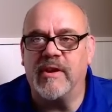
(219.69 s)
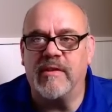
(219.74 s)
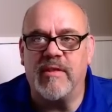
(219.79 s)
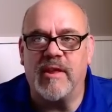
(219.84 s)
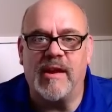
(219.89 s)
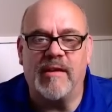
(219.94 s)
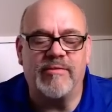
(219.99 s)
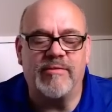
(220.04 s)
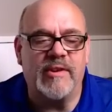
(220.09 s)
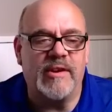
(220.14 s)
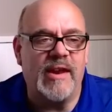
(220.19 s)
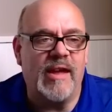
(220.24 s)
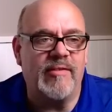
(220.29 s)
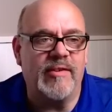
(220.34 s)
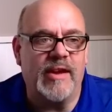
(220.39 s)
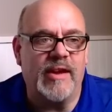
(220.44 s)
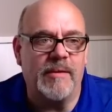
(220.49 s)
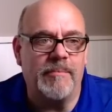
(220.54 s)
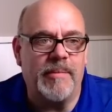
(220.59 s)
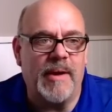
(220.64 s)
and then have to
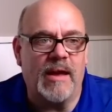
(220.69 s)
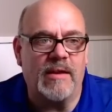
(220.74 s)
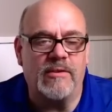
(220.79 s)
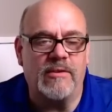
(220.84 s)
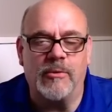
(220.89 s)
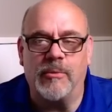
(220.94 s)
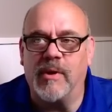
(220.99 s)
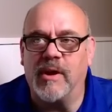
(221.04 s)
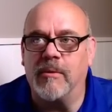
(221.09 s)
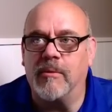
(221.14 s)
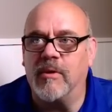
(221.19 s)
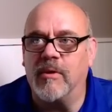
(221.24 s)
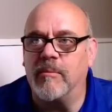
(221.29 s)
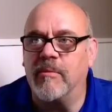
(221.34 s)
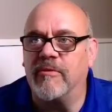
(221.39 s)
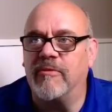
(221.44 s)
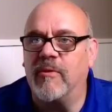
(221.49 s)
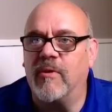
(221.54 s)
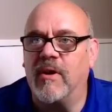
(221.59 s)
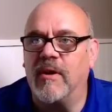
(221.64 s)
navigate back to where you were
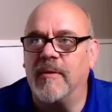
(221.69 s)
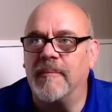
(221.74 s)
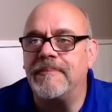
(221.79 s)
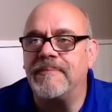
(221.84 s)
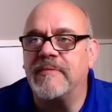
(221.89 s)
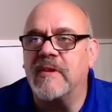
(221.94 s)
before.